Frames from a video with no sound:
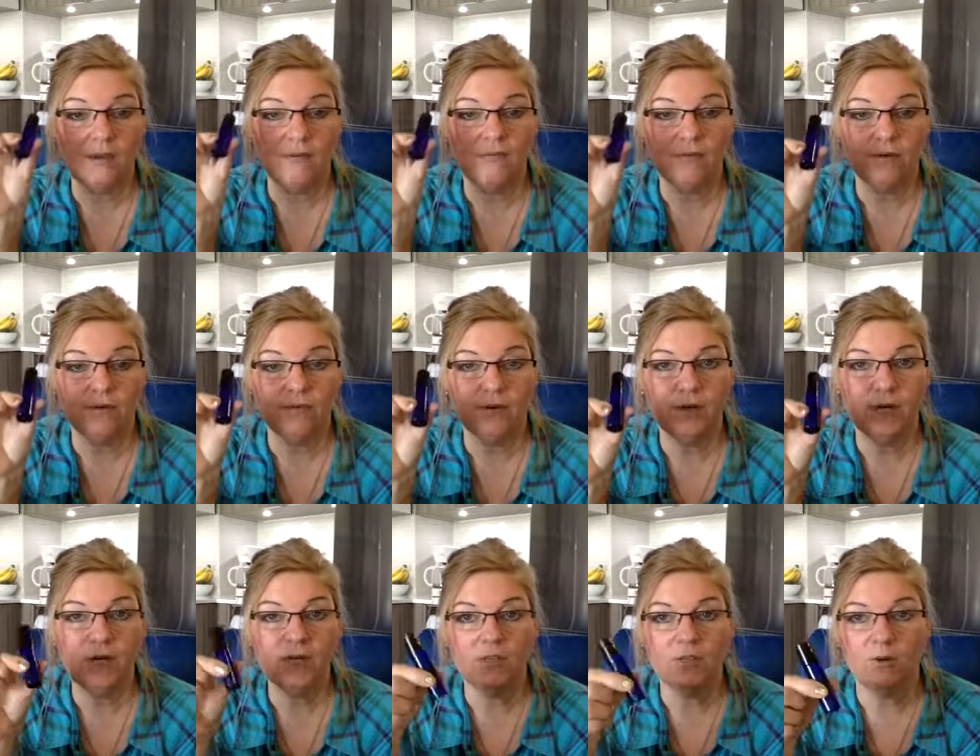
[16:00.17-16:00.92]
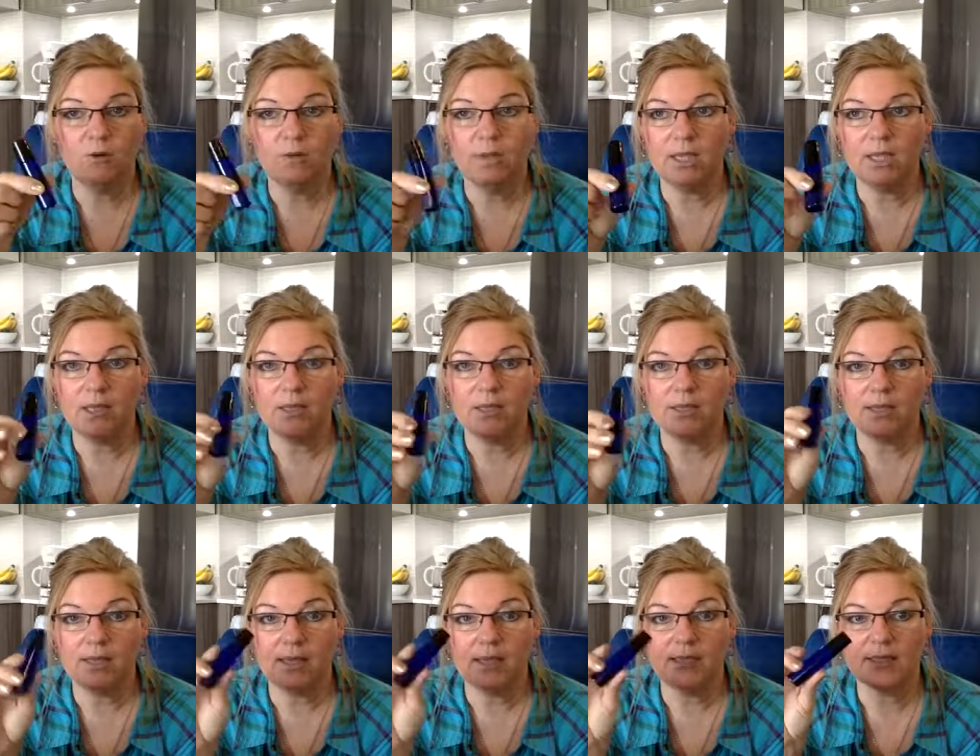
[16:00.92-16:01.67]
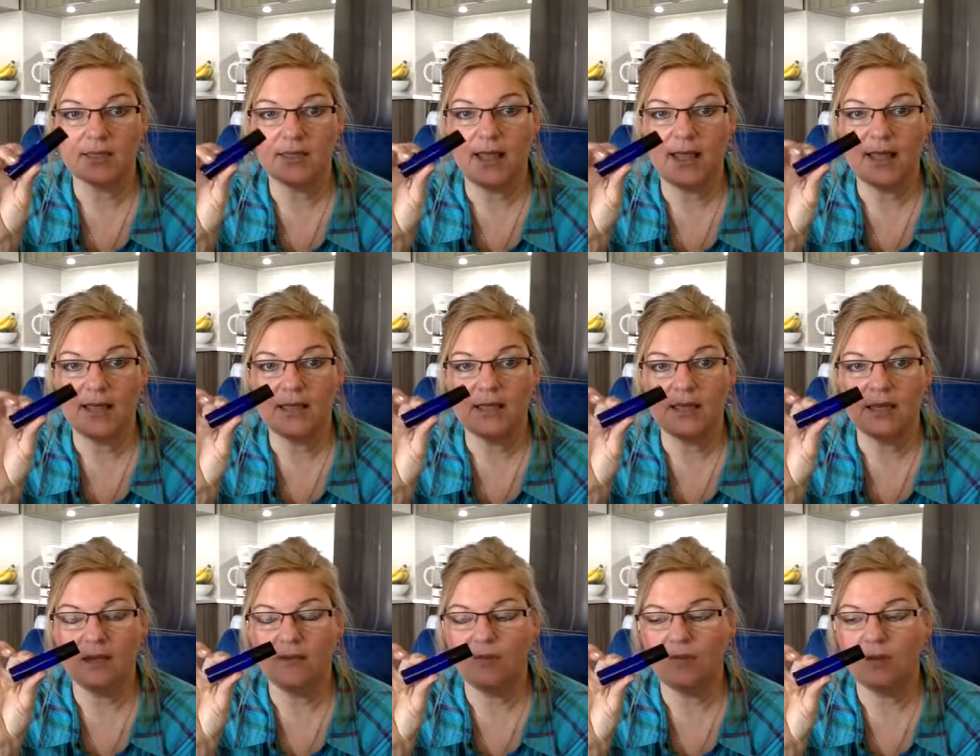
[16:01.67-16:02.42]
for free, so we can discuss that
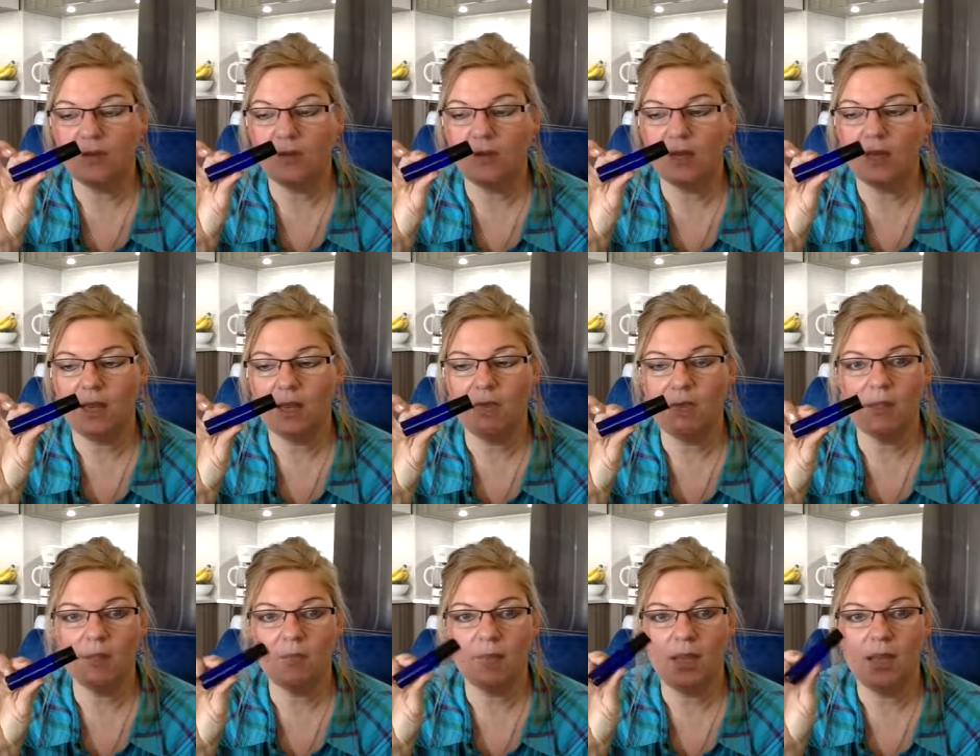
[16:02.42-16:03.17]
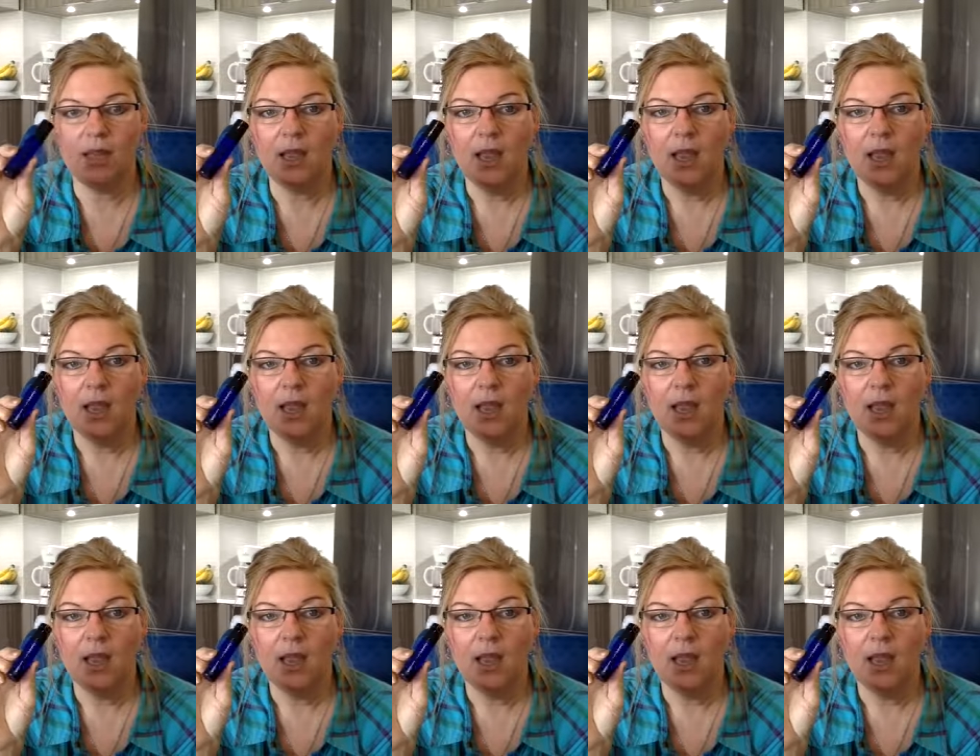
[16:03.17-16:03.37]
if you connect with me.